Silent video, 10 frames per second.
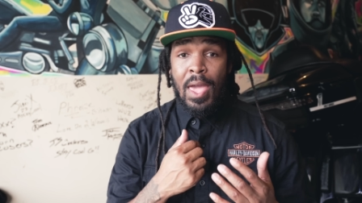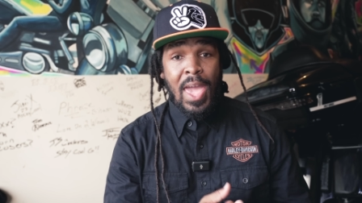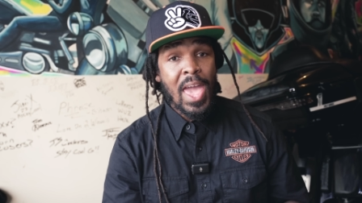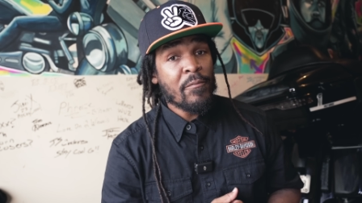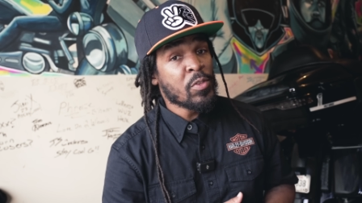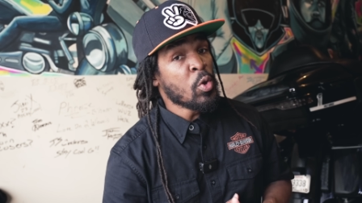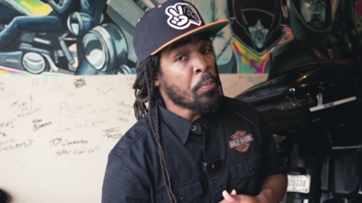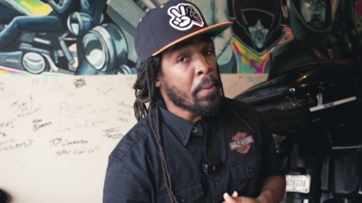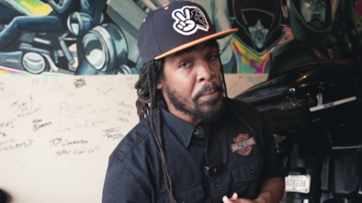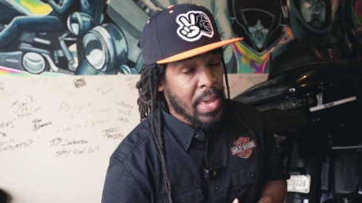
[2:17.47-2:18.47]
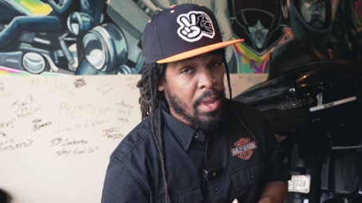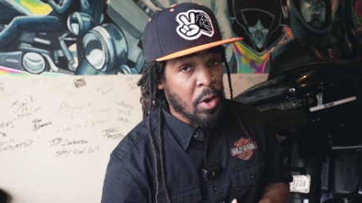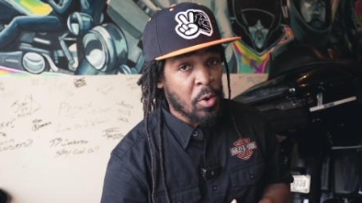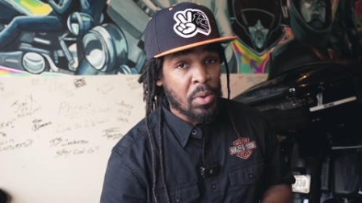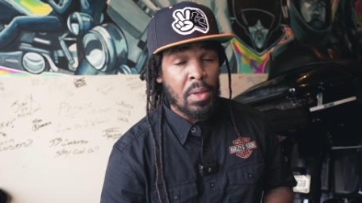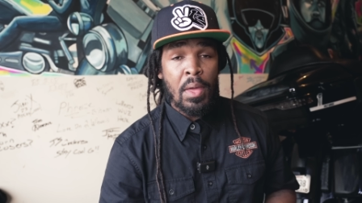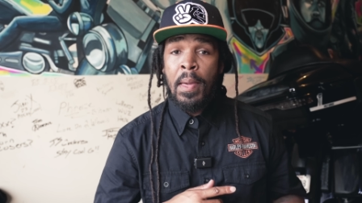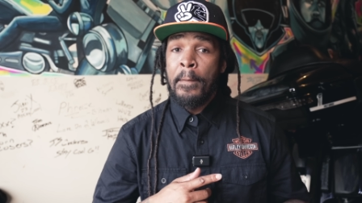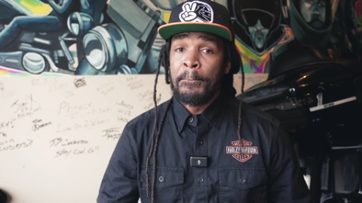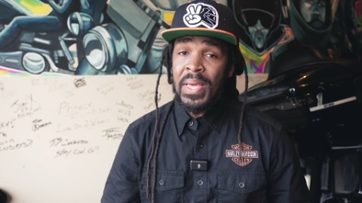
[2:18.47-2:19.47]
Have you prepared
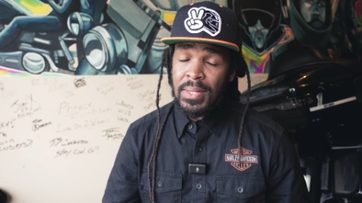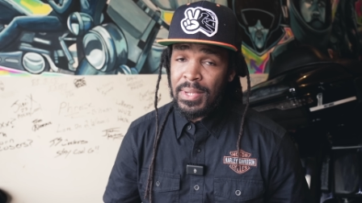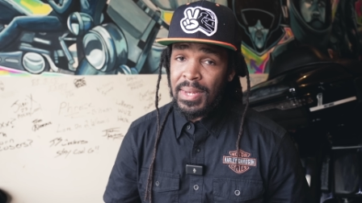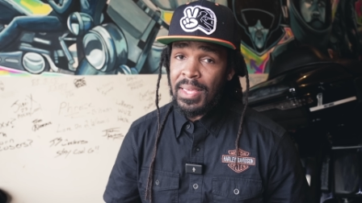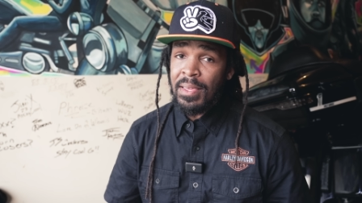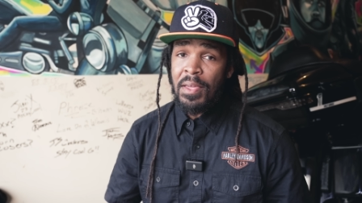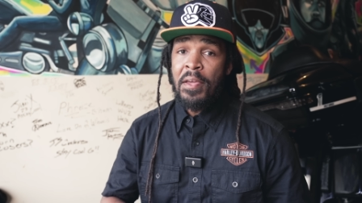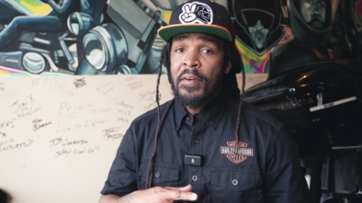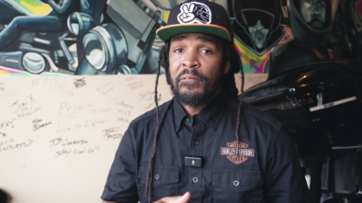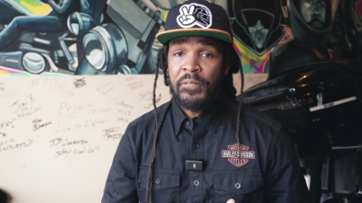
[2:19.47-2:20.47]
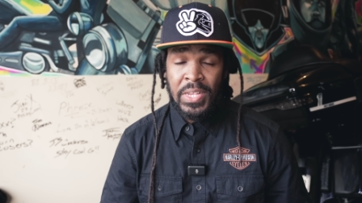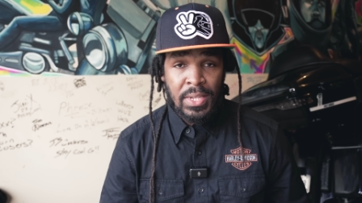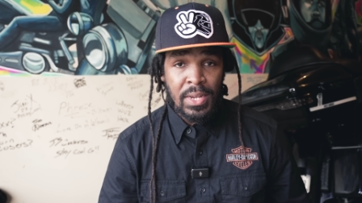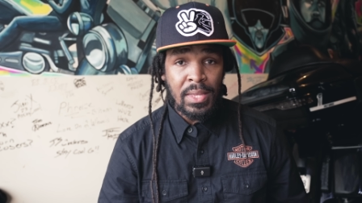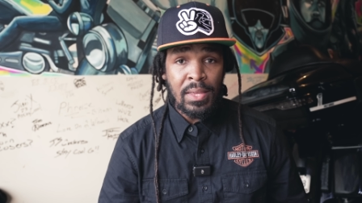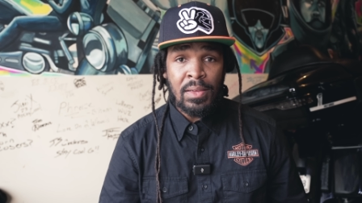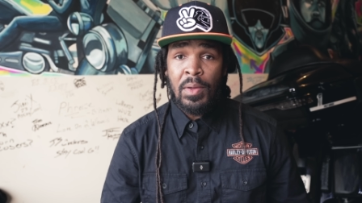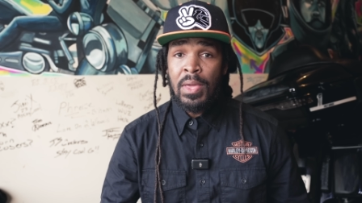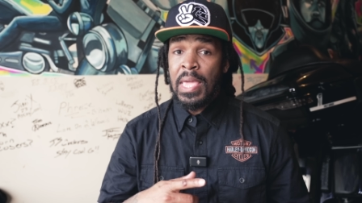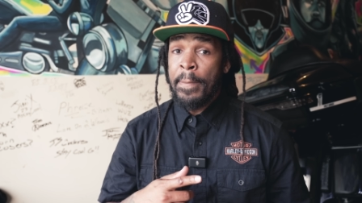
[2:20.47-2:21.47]
mentally, physically,
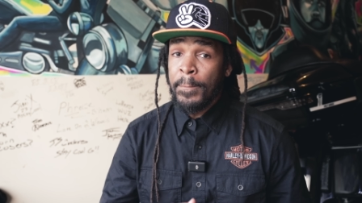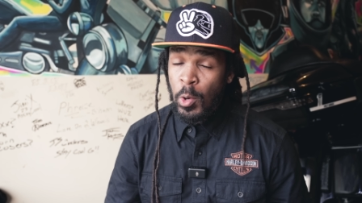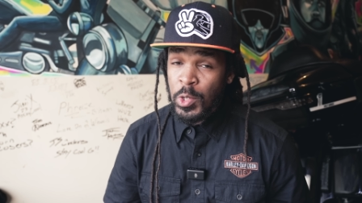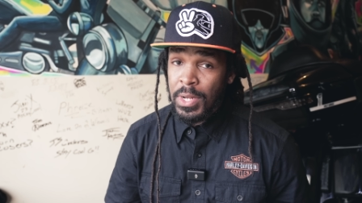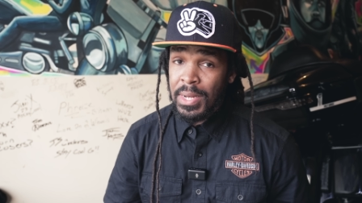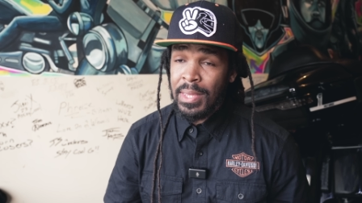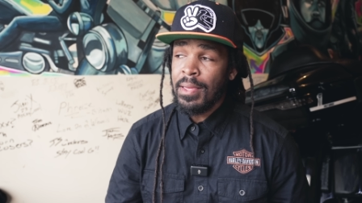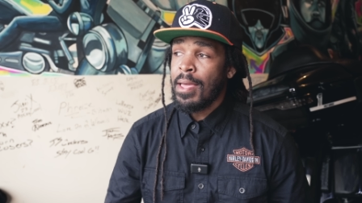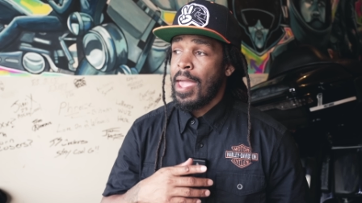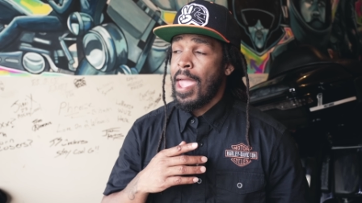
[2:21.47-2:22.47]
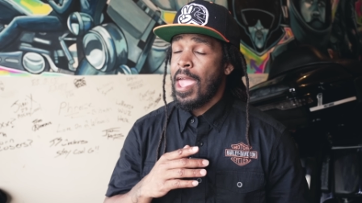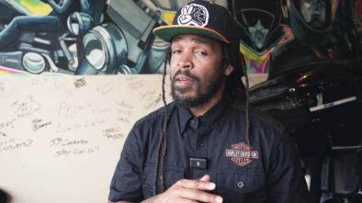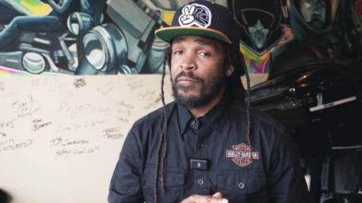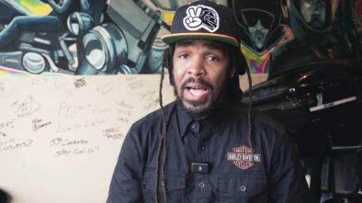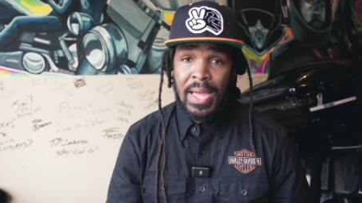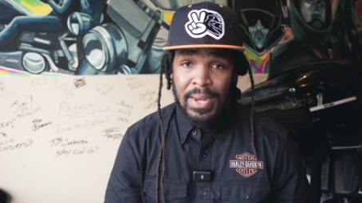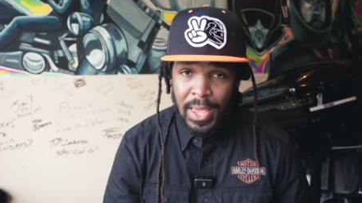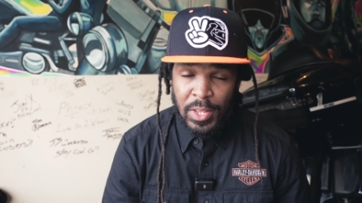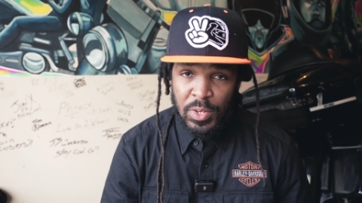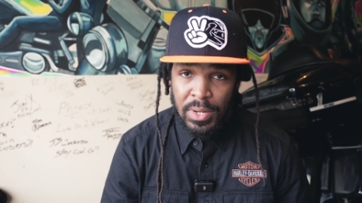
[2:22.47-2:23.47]
emotionally, and
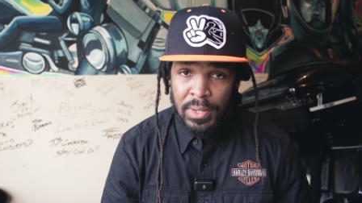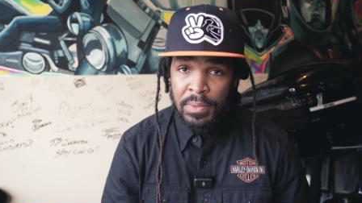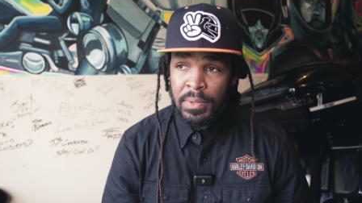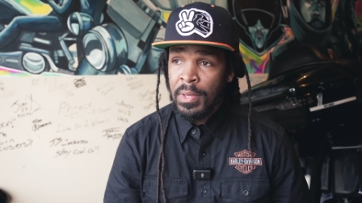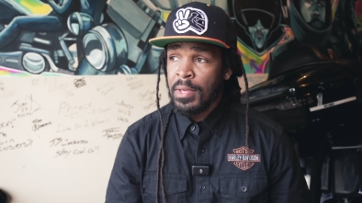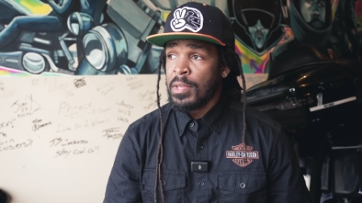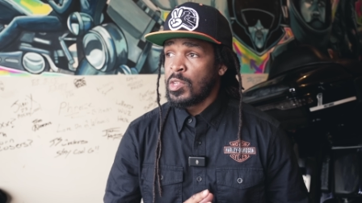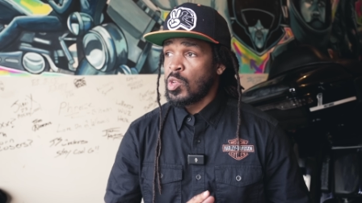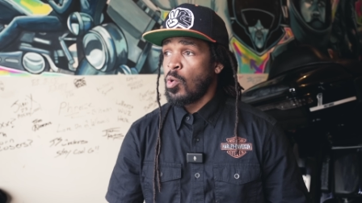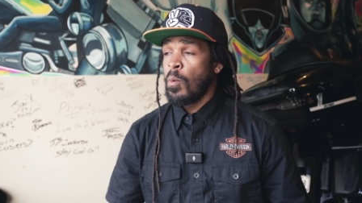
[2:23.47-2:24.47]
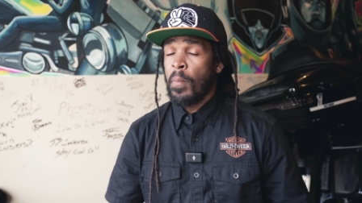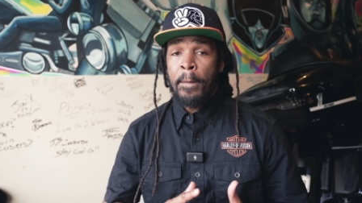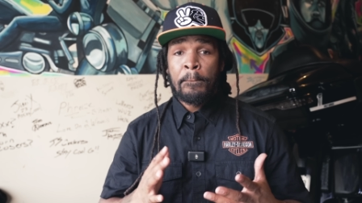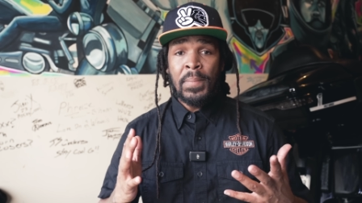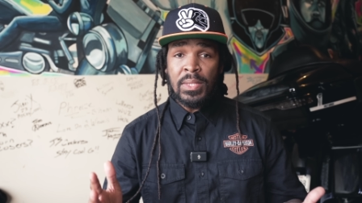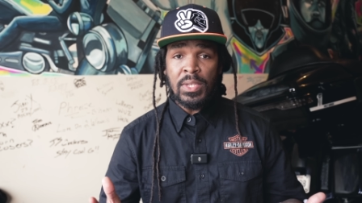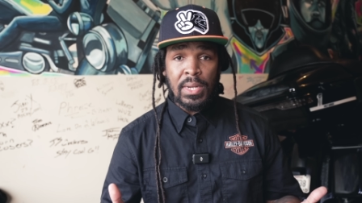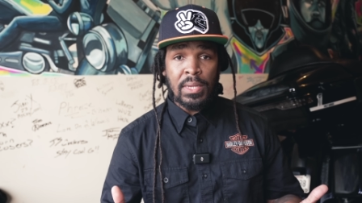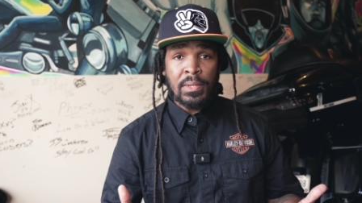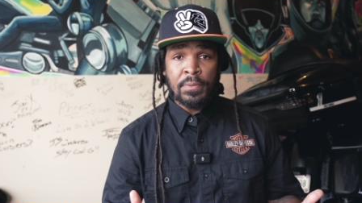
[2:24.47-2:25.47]
financially? So
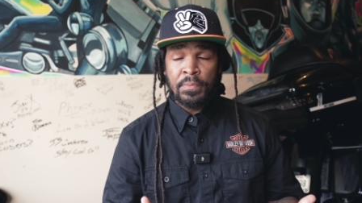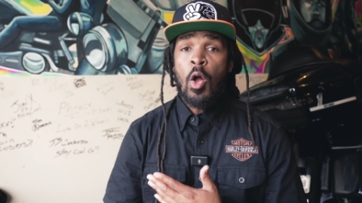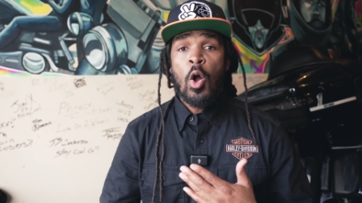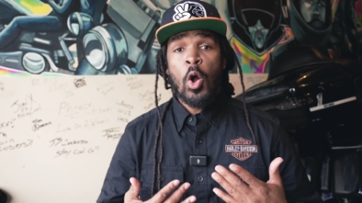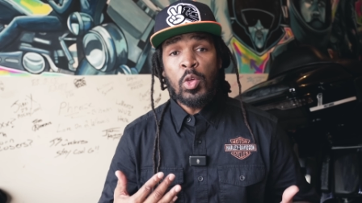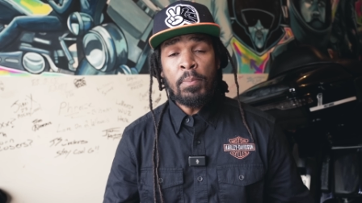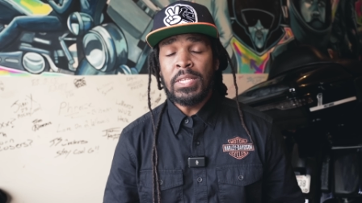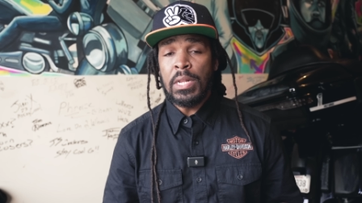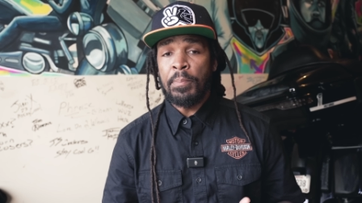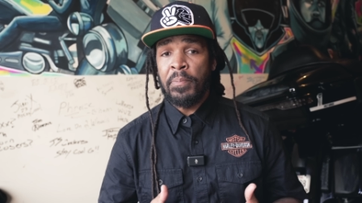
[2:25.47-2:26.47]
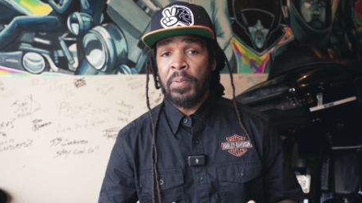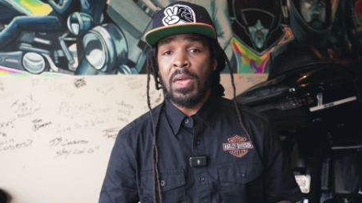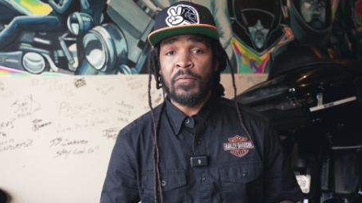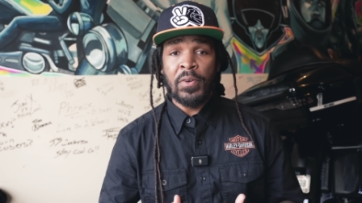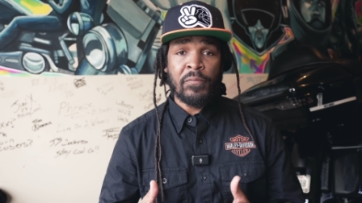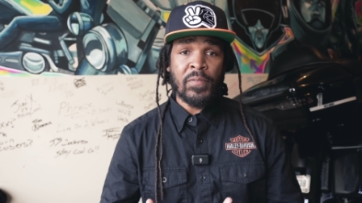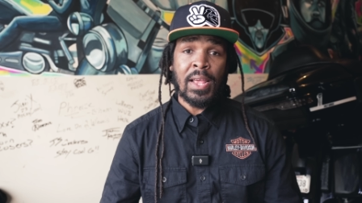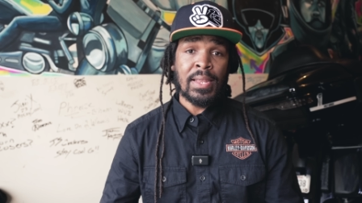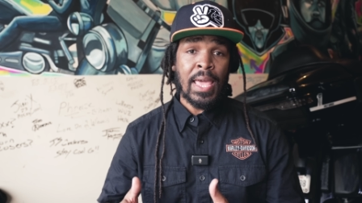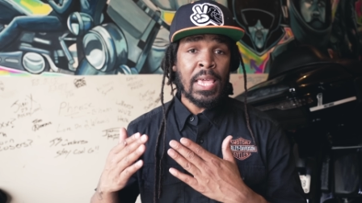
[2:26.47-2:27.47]
mentally, are you mentally prepared for the
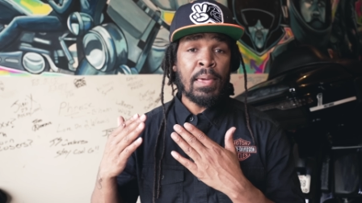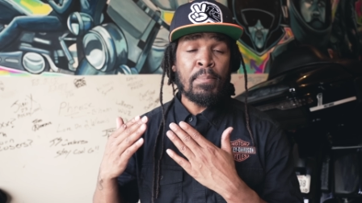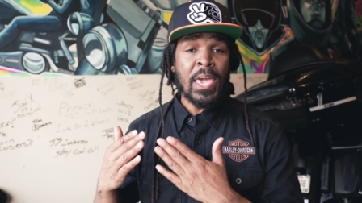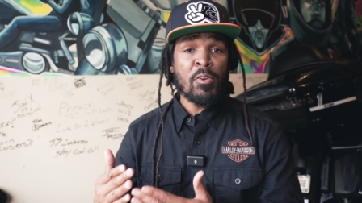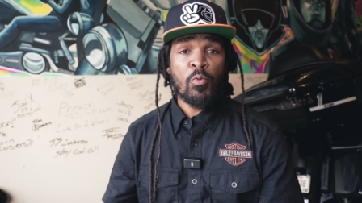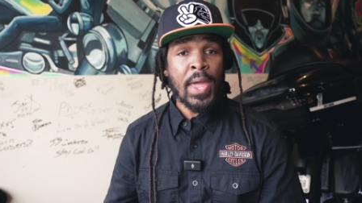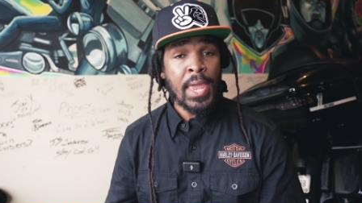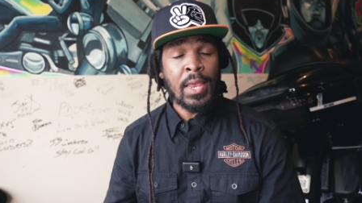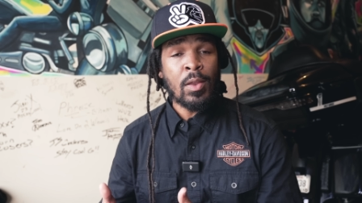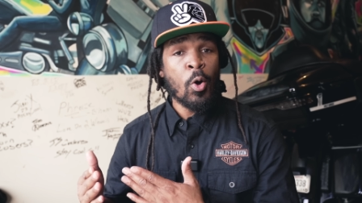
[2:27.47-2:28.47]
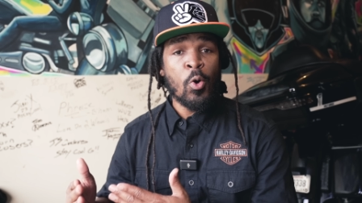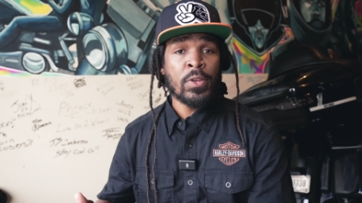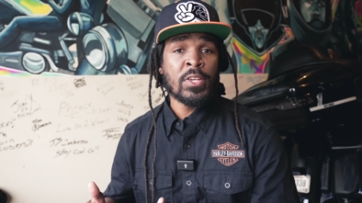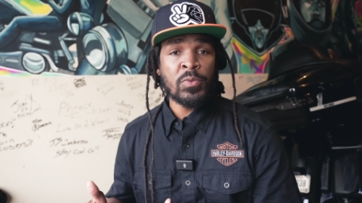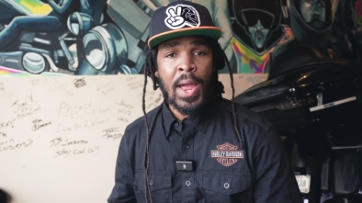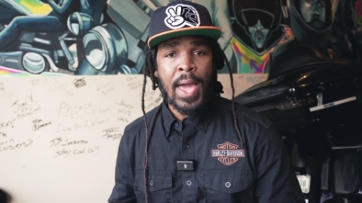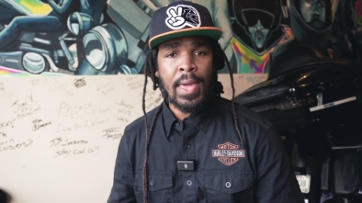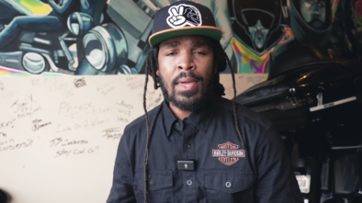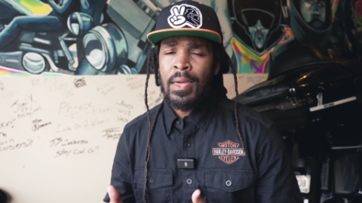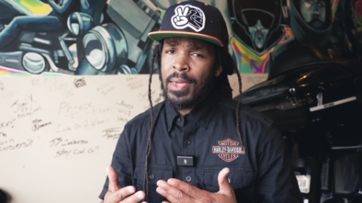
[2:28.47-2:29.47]
fact that it may rain on this ride?